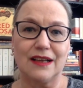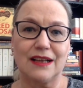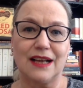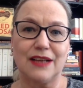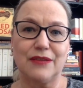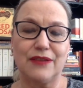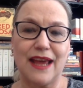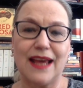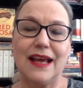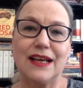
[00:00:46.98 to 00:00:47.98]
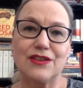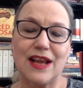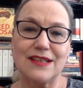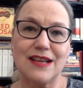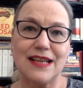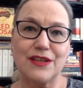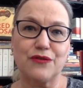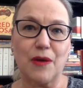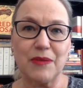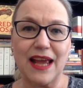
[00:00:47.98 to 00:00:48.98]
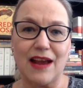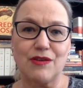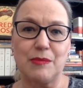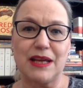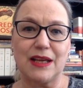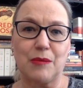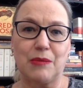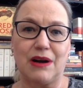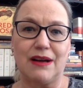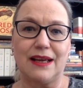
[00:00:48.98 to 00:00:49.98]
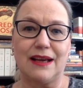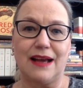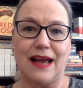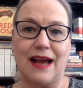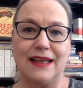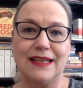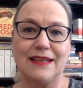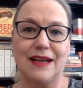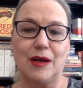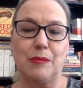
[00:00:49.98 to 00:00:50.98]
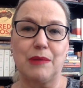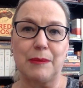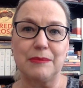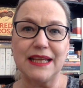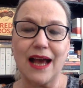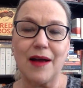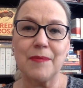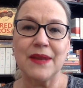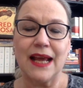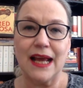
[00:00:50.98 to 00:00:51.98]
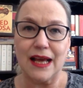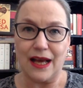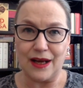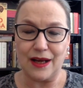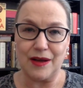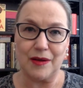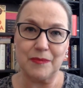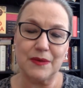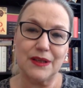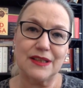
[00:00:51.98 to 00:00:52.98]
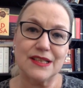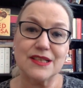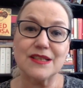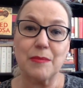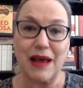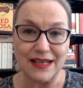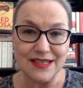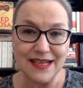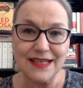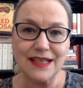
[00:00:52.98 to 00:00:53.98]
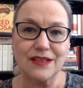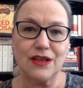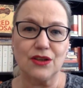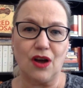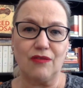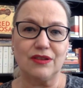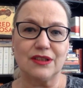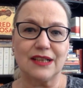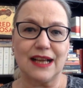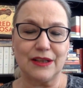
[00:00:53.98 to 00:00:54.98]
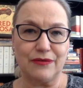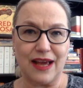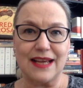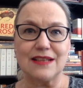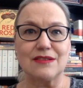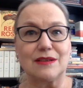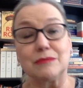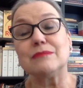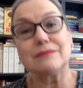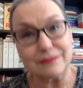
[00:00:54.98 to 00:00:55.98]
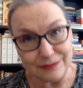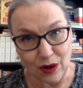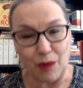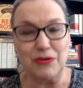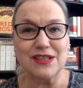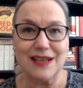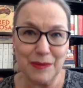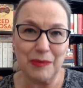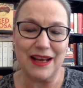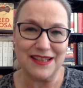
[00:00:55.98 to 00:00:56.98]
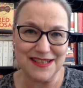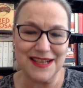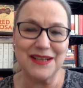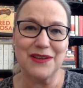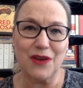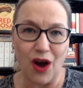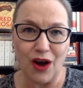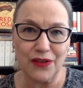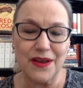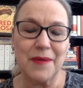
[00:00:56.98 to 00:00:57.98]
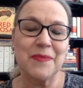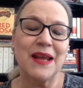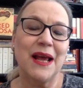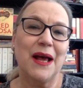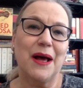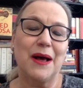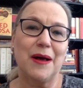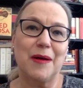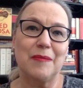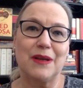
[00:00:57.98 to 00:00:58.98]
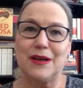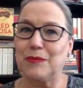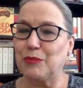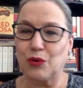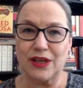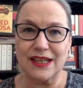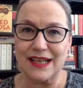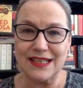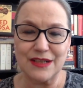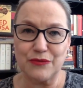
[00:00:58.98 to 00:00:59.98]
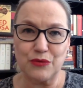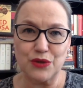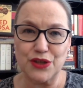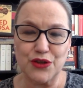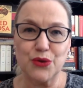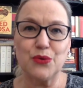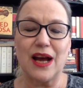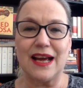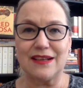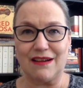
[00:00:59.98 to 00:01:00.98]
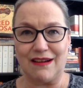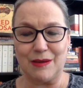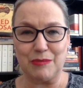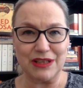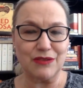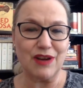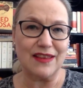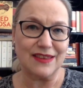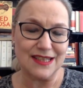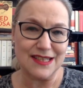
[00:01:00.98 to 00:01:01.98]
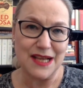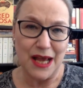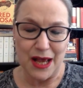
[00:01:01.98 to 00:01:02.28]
Khalifeh, translated from the Arabic by Aida Bamia. This is a Palestinian novel. Khalifeh is a obviously a Palestinian author, born in 1942, and I buddy-read this